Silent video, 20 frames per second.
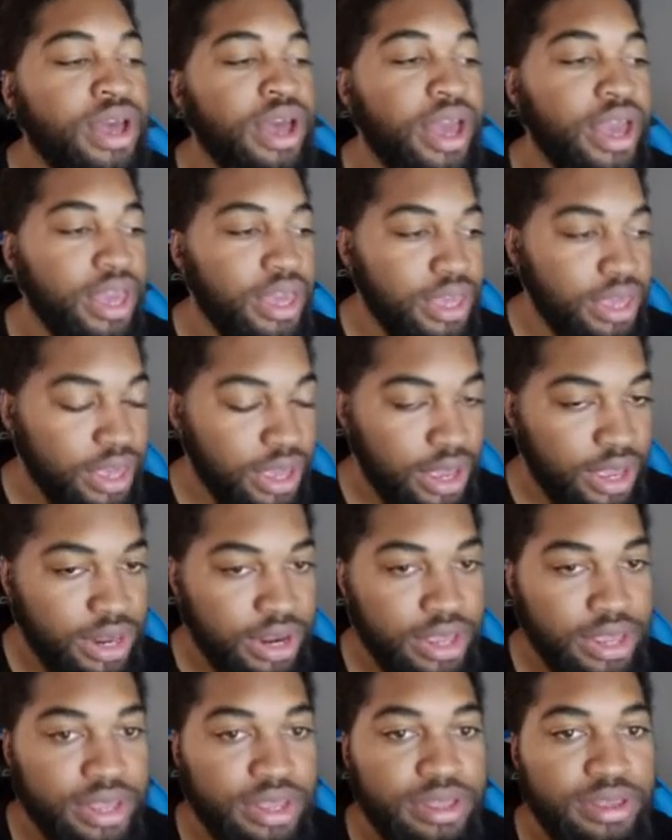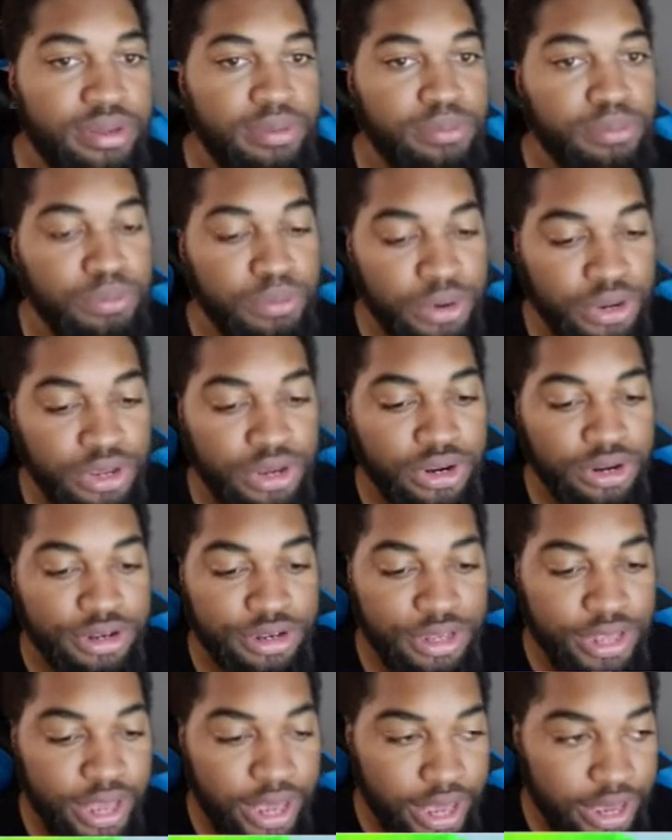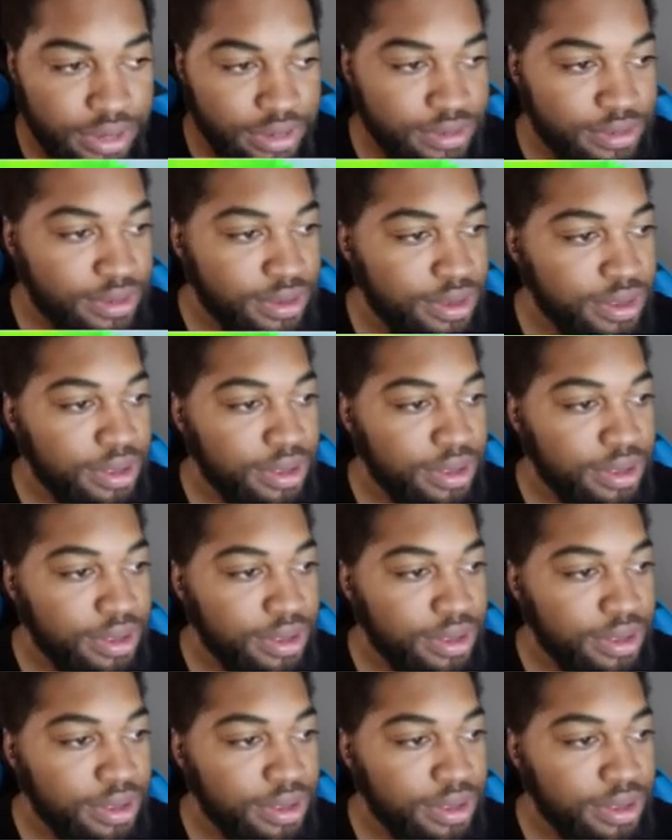I get it. Bring your snacks